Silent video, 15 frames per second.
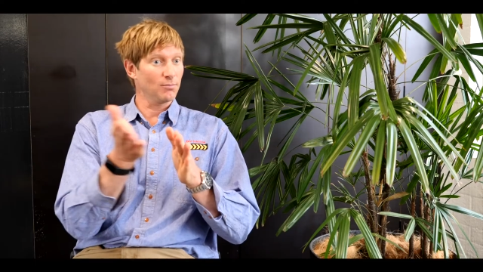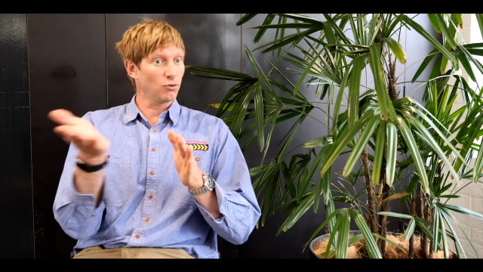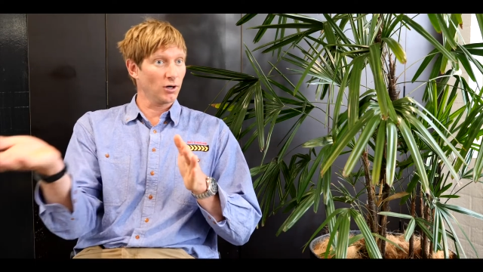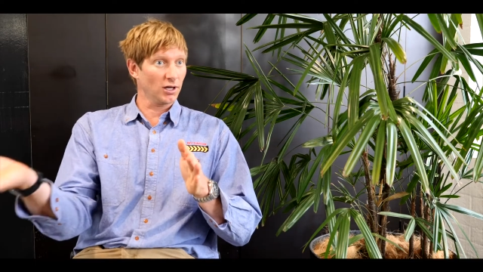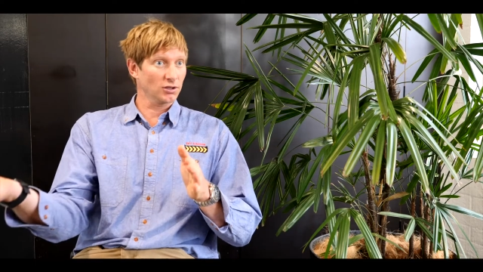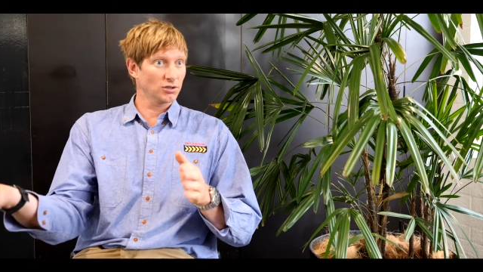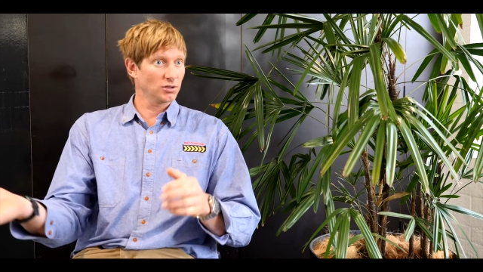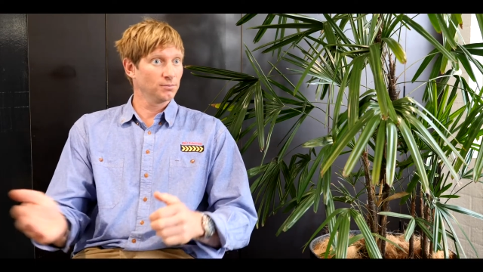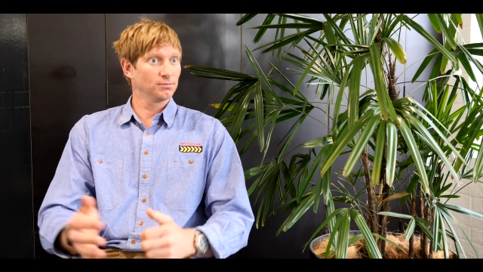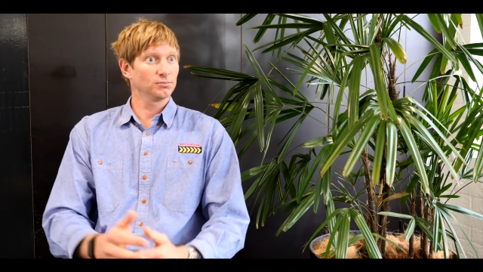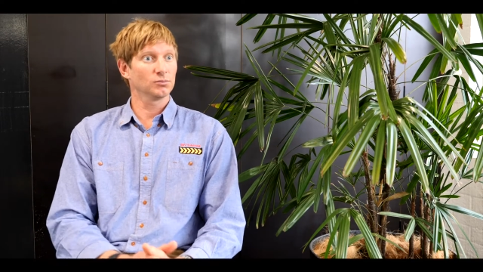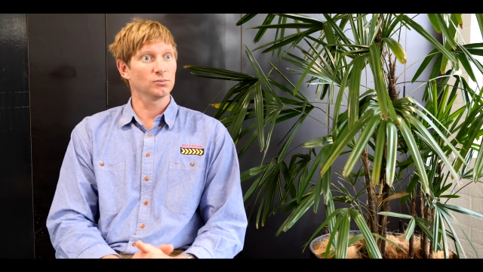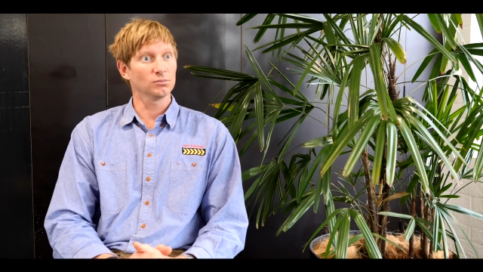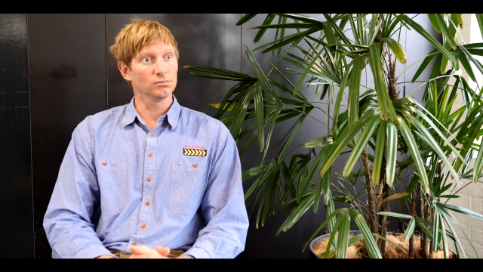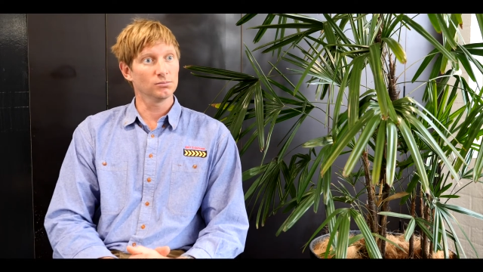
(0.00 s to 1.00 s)
product
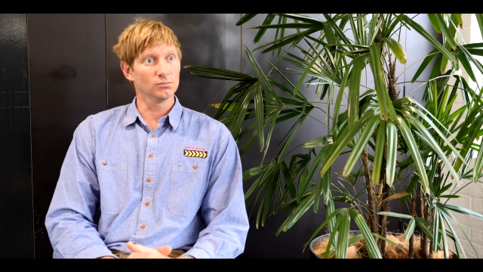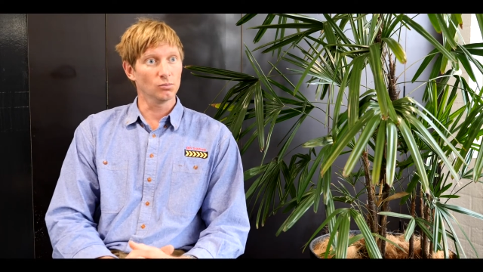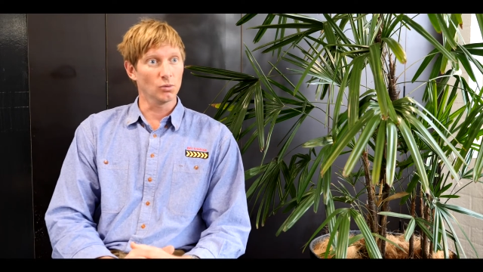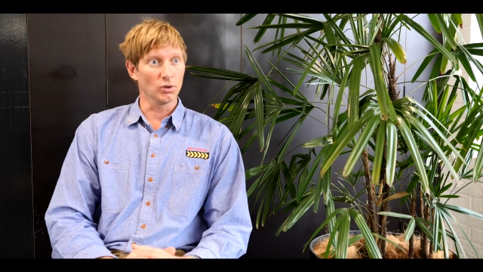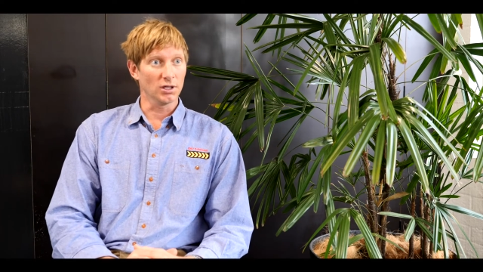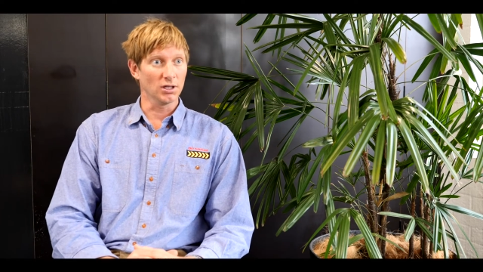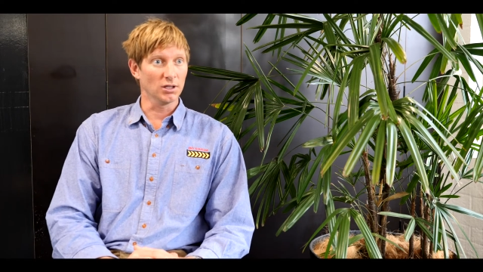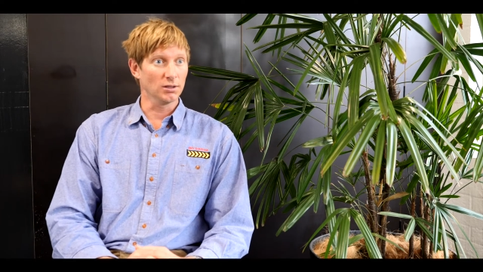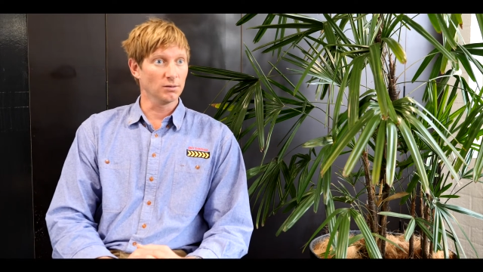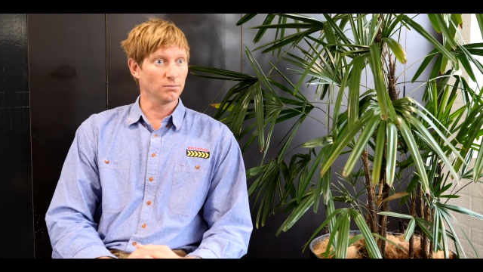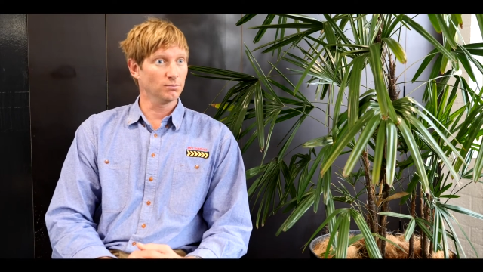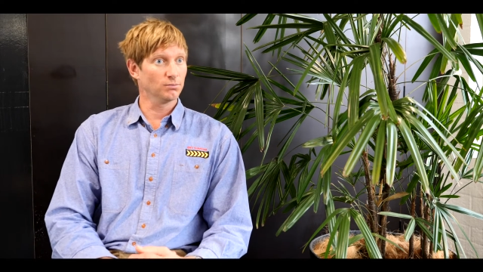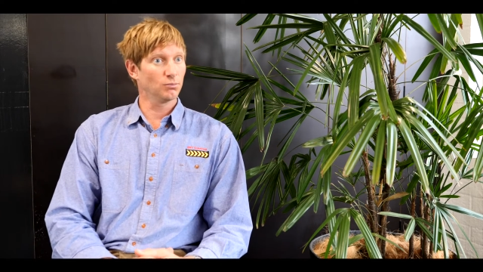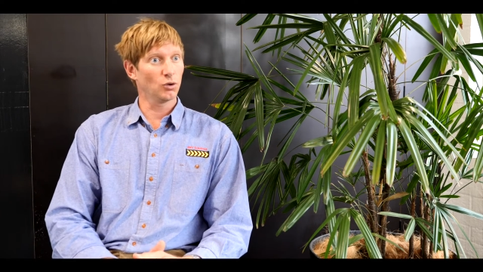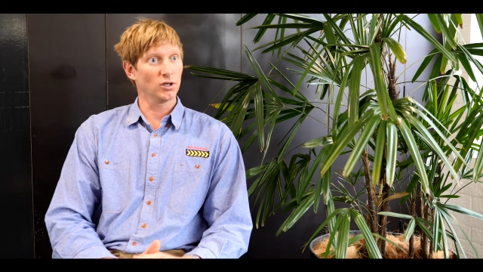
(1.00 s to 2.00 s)
we
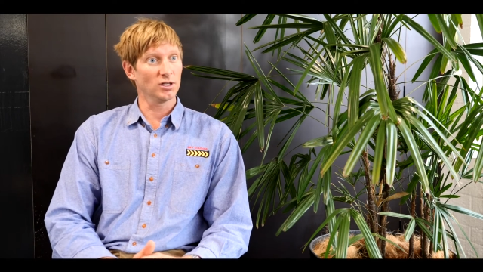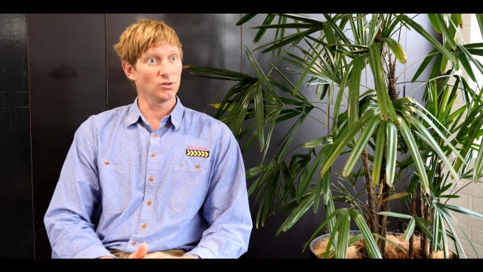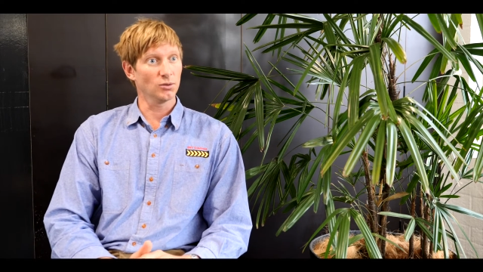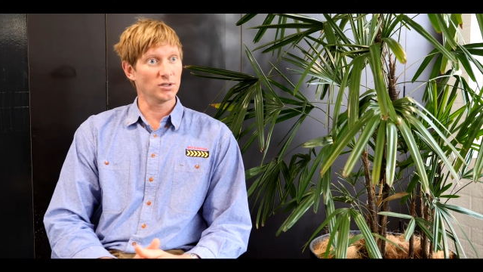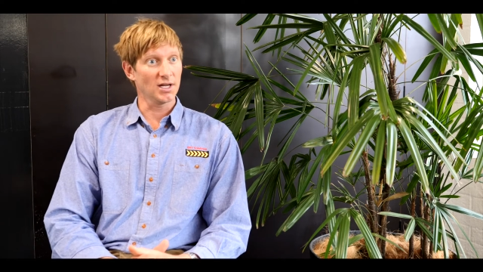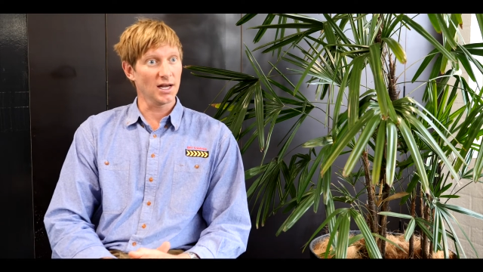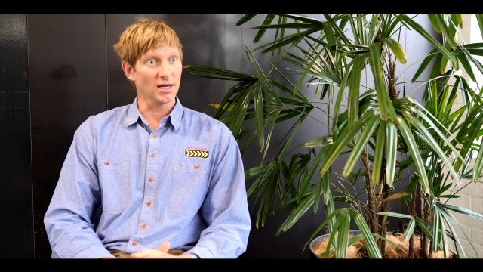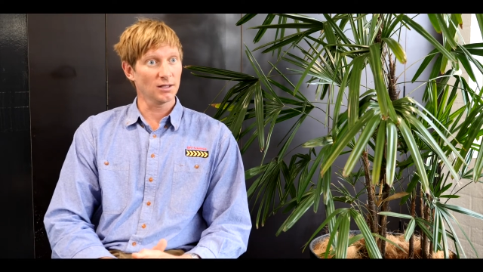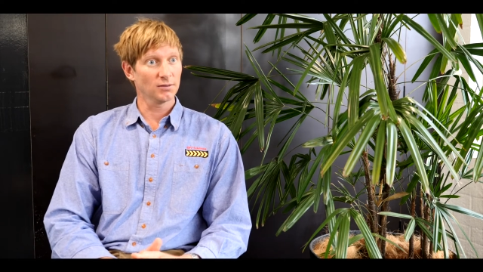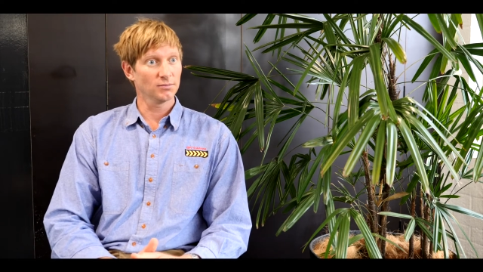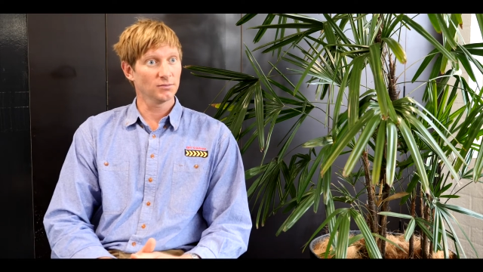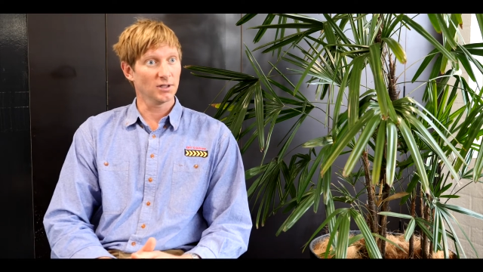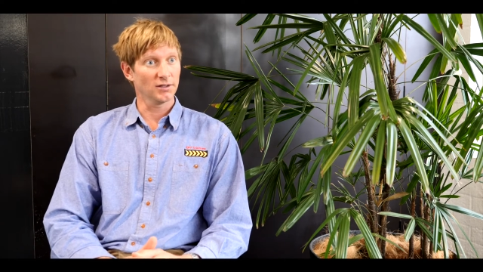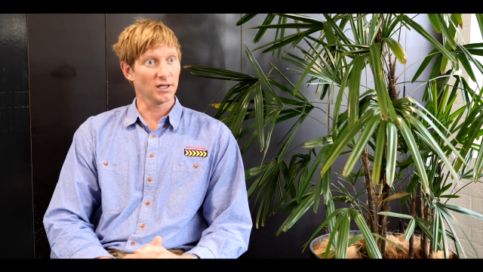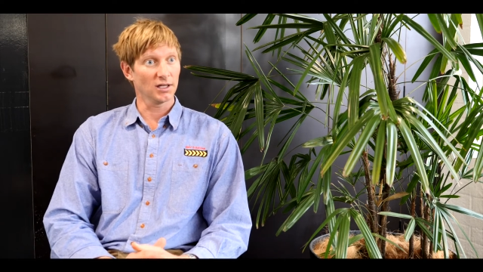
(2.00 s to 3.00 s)
put into a tank
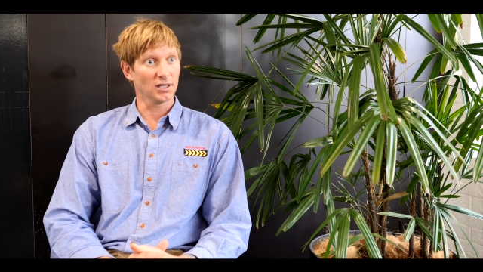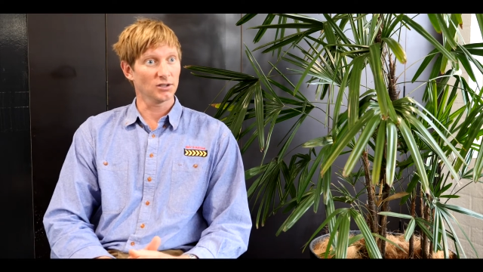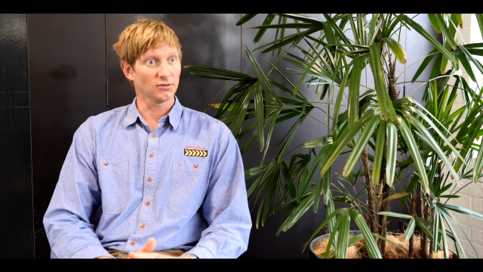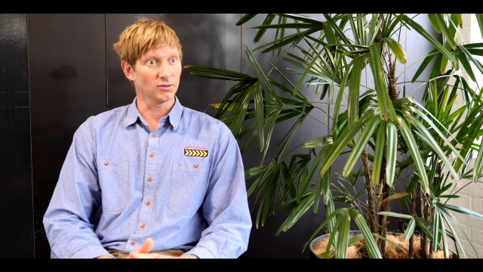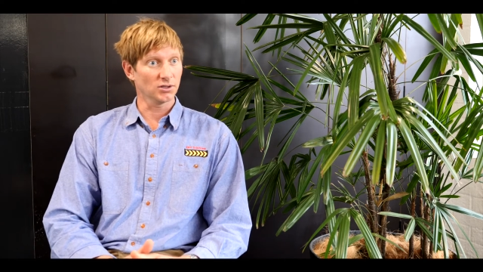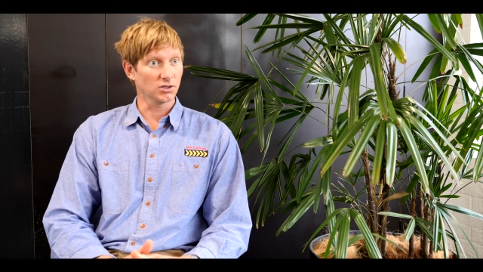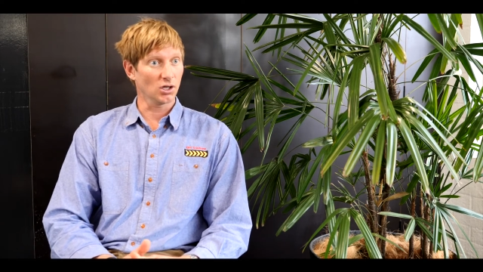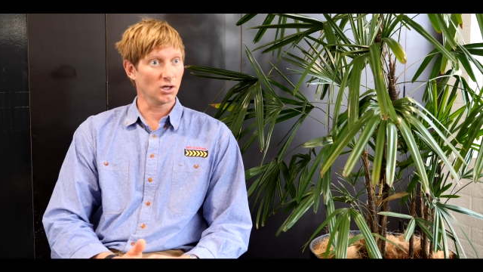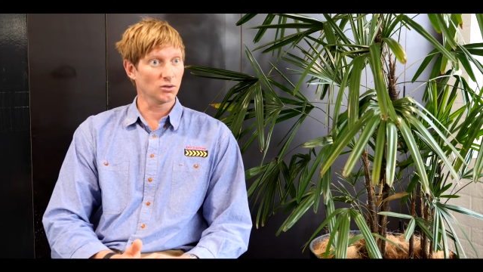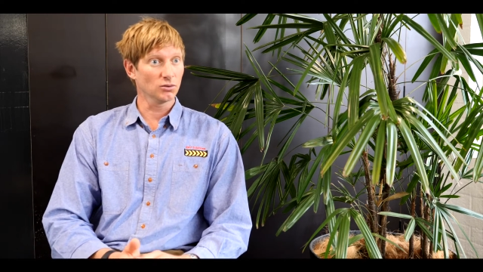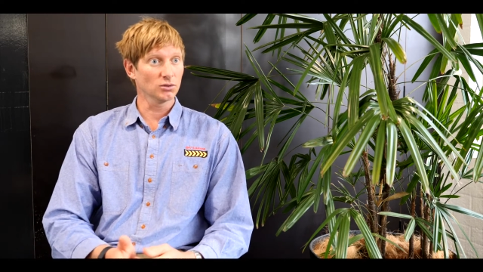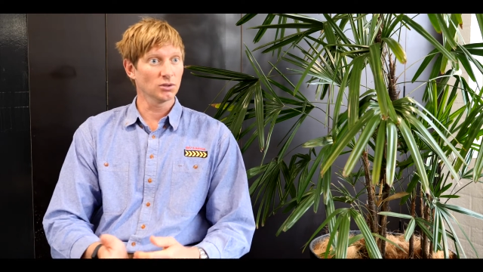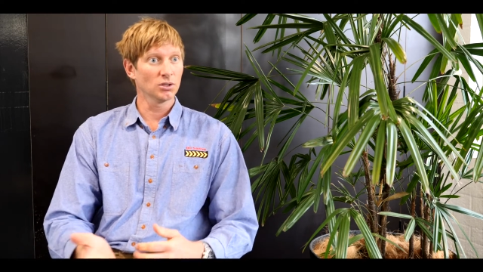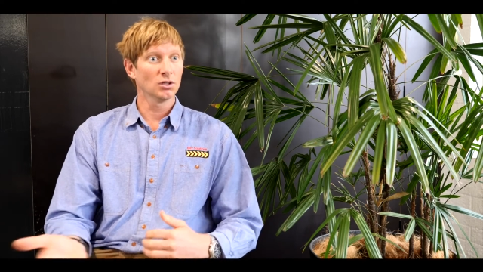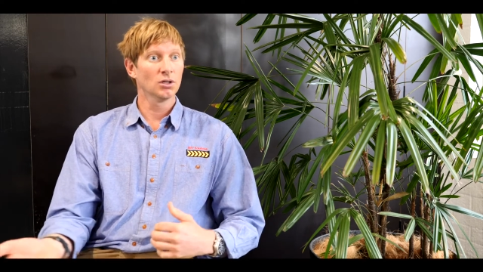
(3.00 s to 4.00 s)
and that gets recycled,